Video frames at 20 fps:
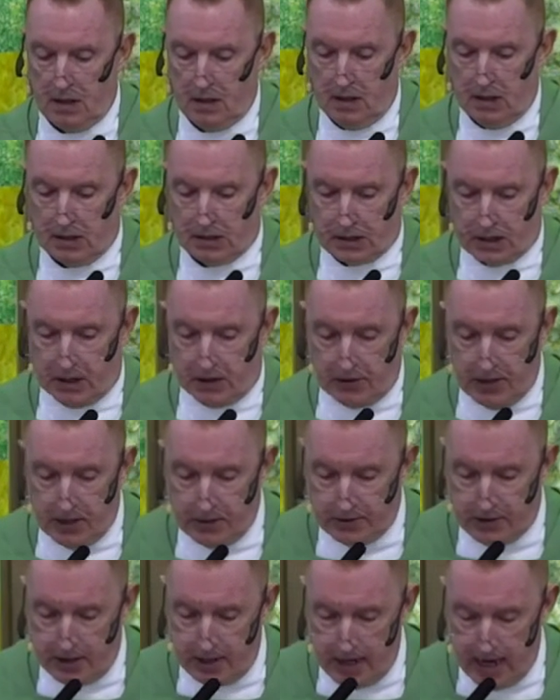Still here
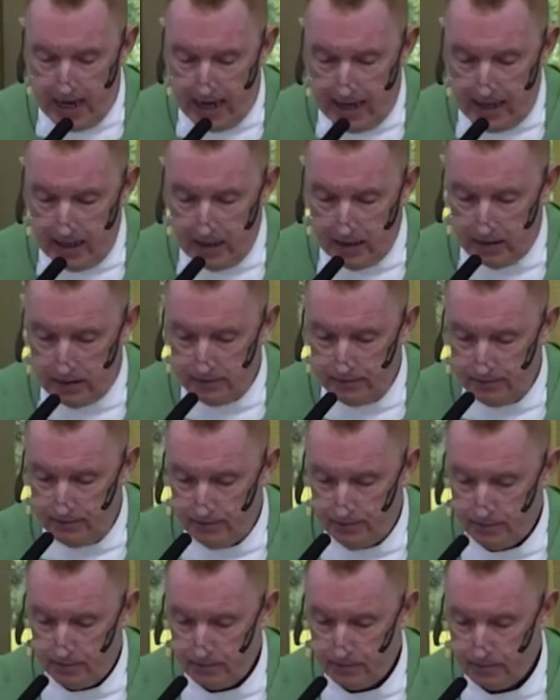today,
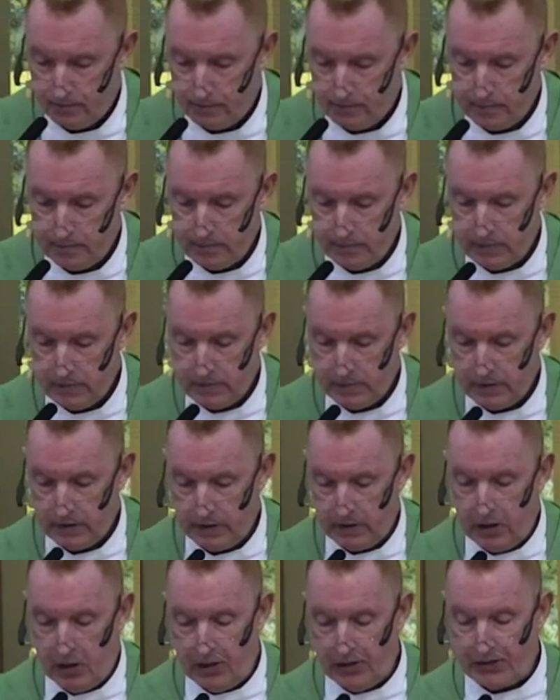
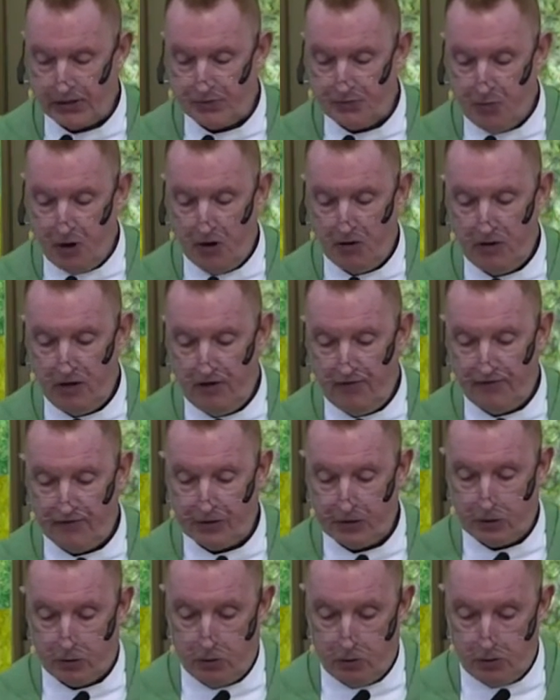God's motive
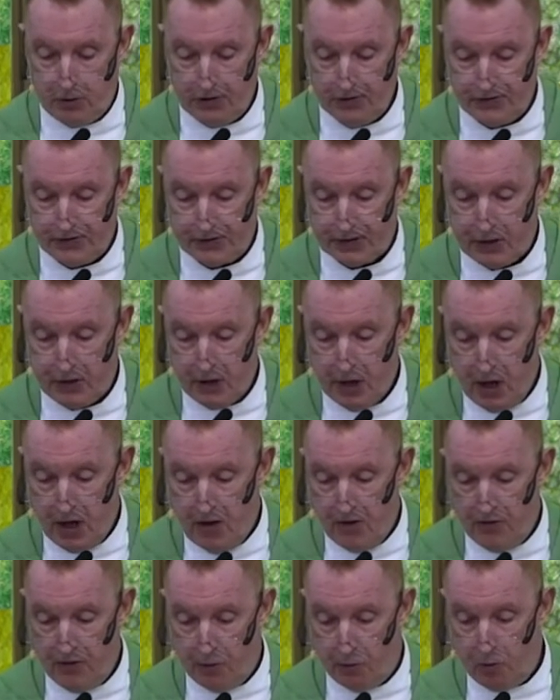towards
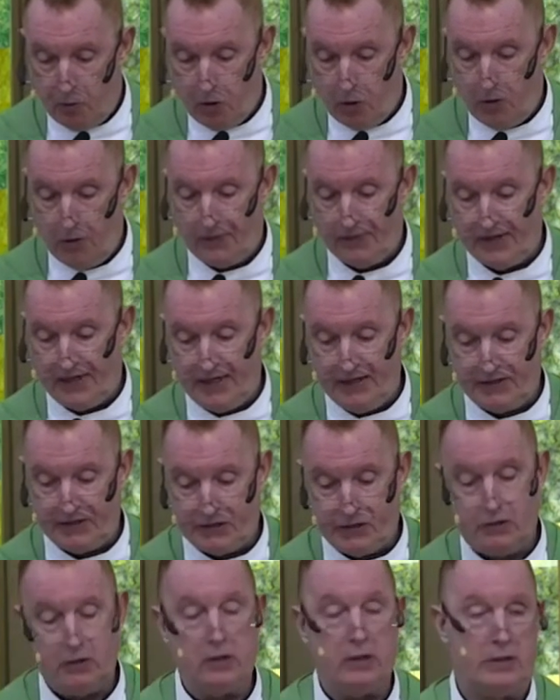the world is
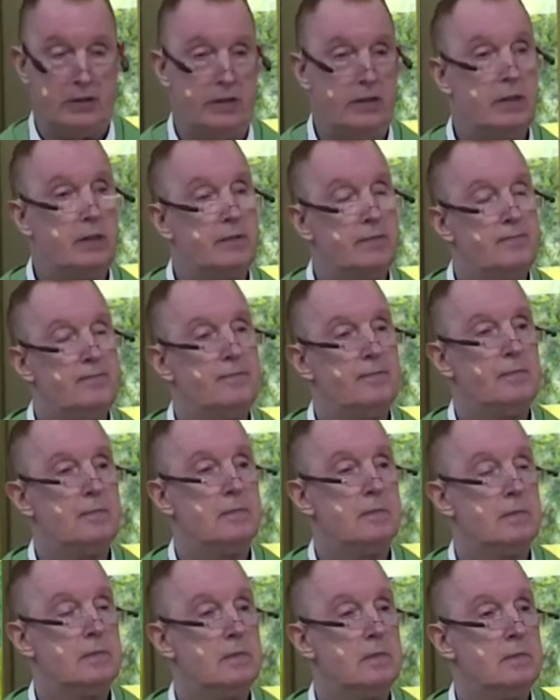good.
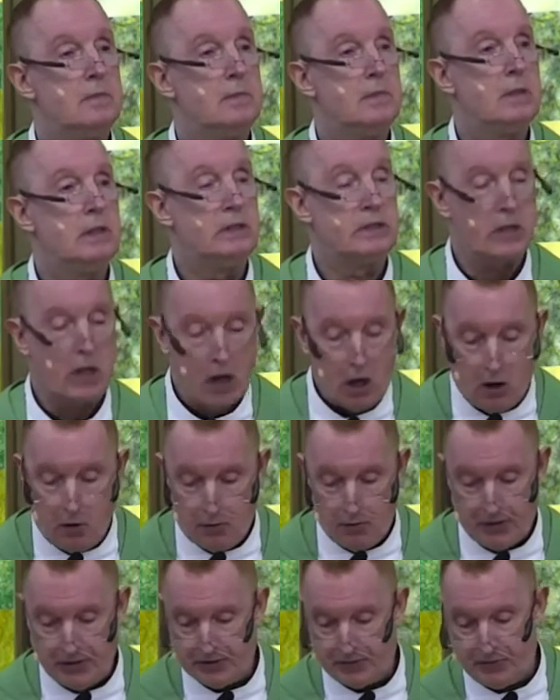It's
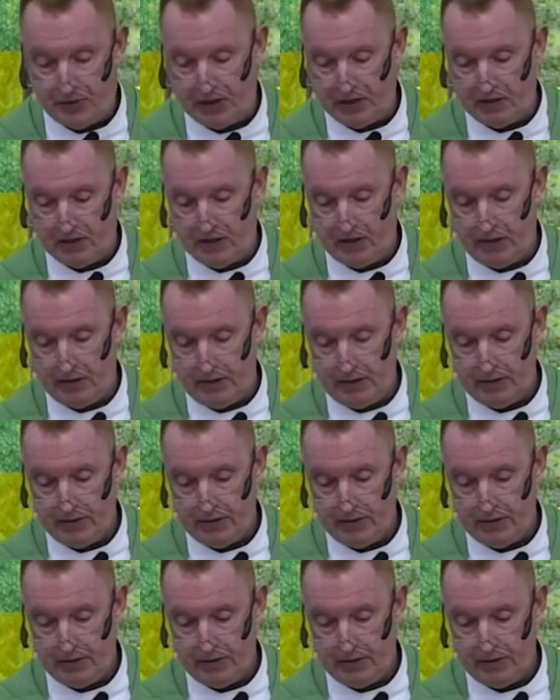always been good.